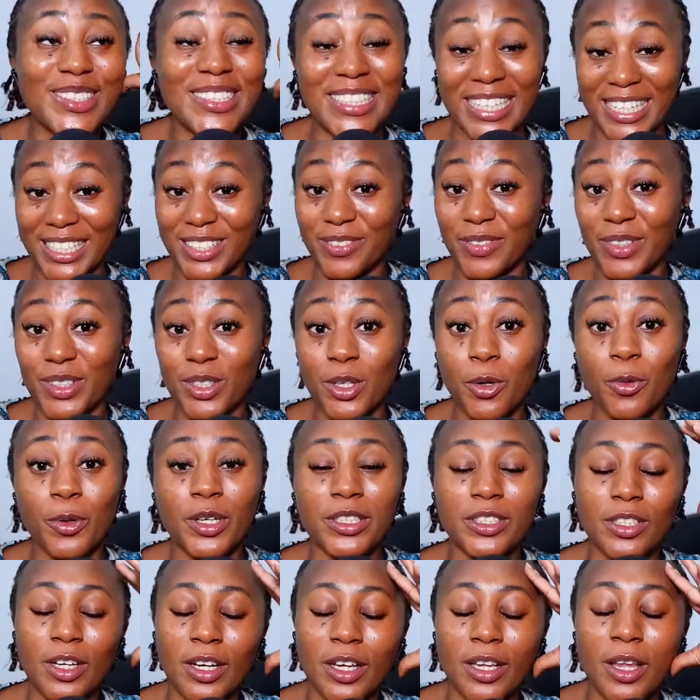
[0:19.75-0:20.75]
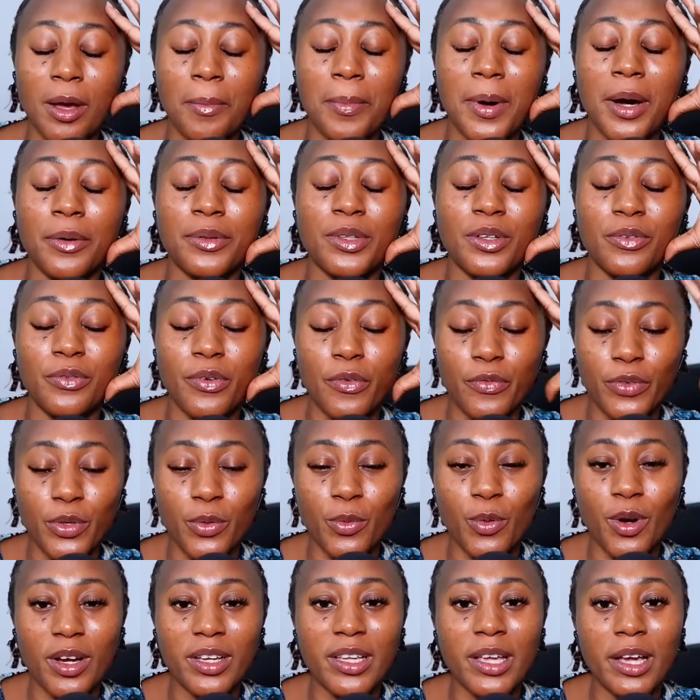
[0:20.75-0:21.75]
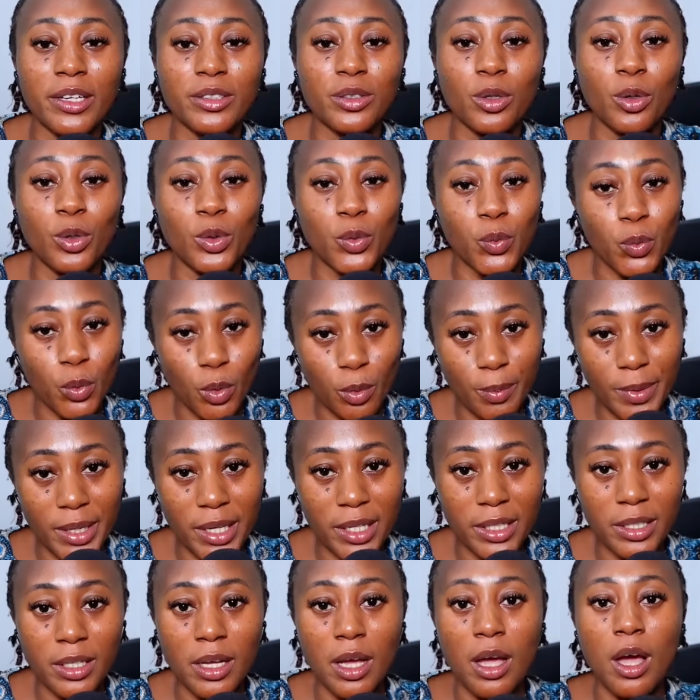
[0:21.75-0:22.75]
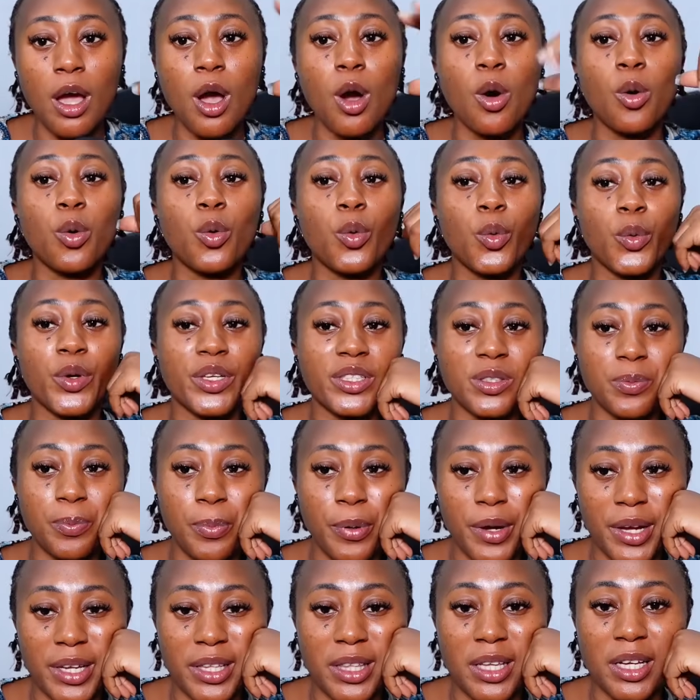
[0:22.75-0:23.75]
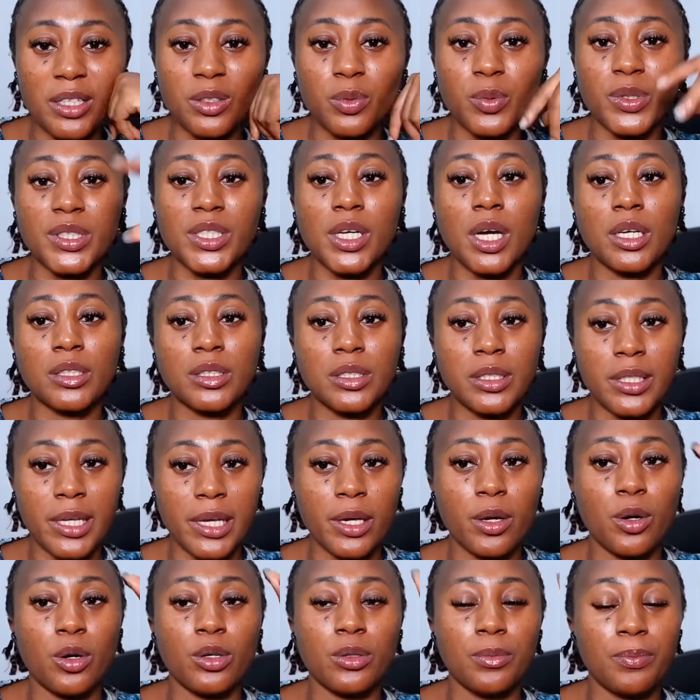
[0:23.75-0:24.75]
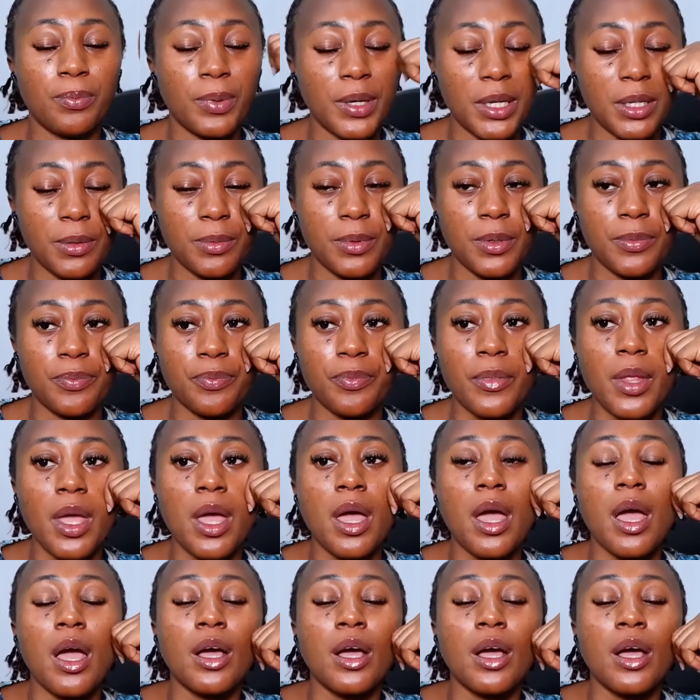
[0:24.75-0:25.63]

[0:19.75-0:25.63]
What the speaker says: Today's video, we're talking about the 51 years old woman who is pregnant with her second baby.